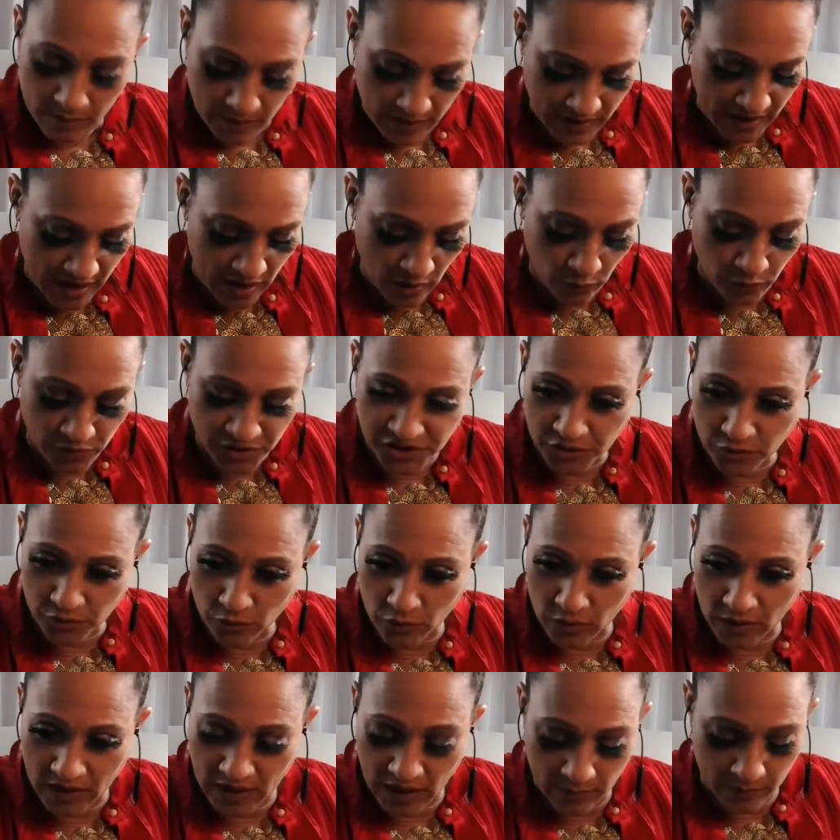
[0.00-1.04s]
Man, I wish
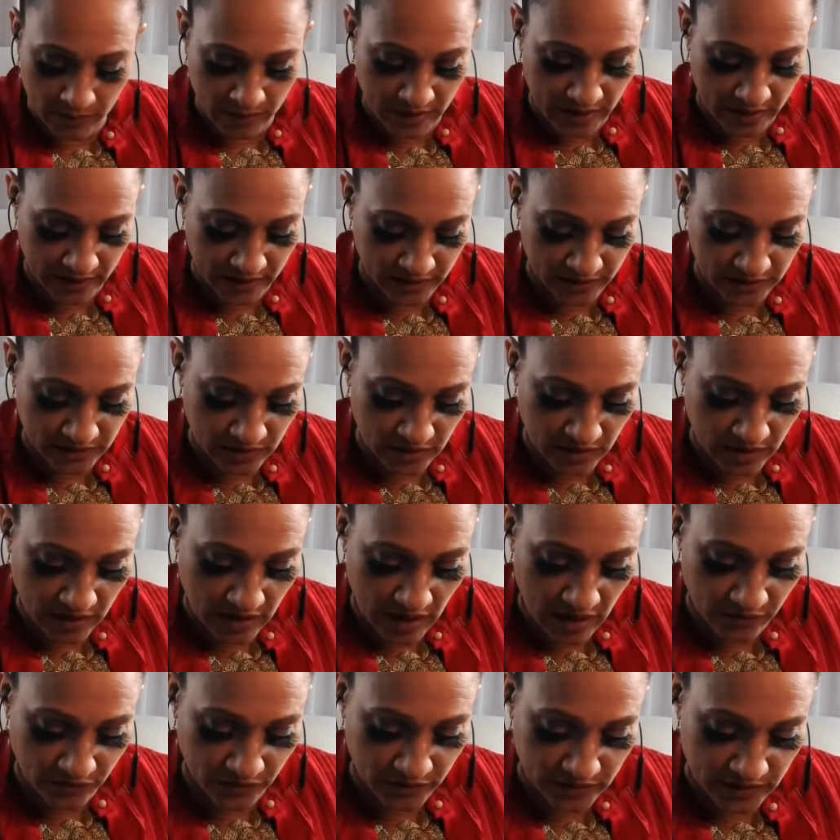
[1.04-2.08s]
you were coming out there to the
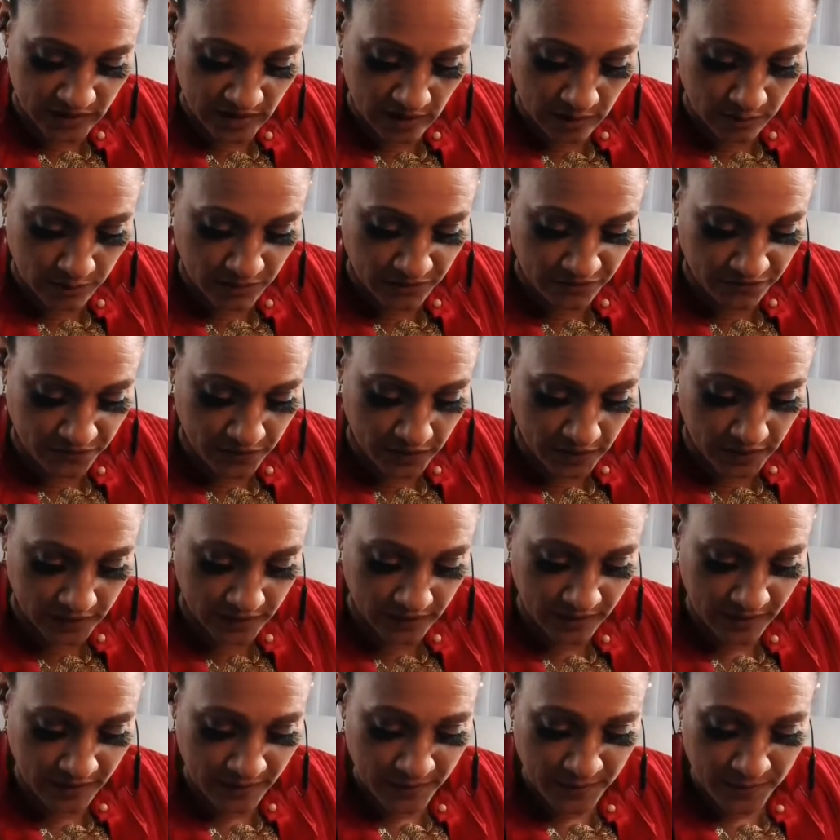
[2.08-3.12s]
conference. That'll be
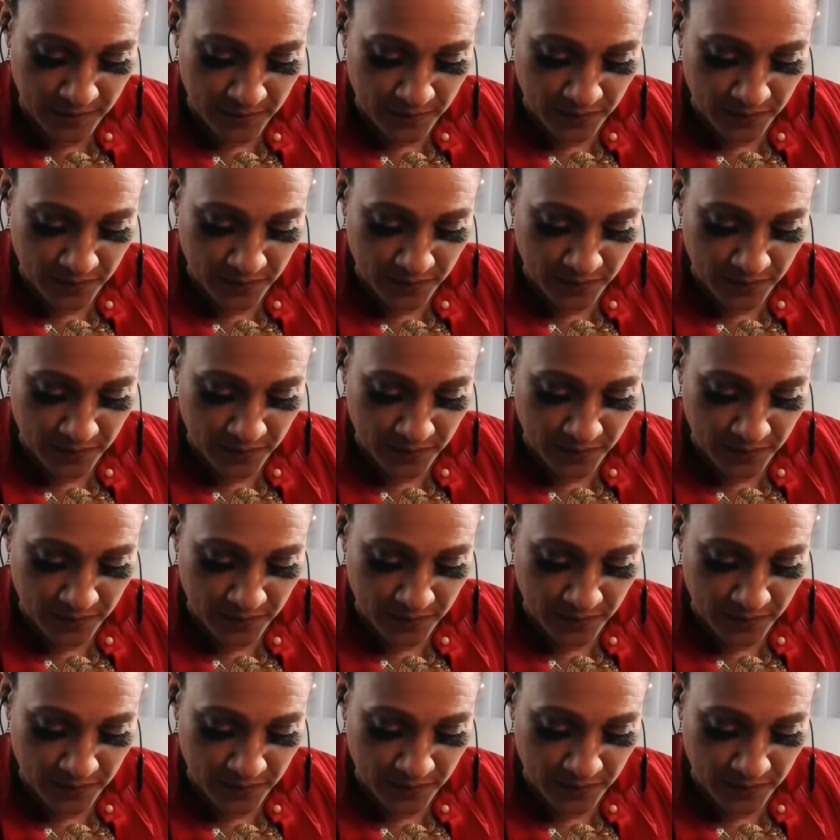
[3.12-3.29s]
fun.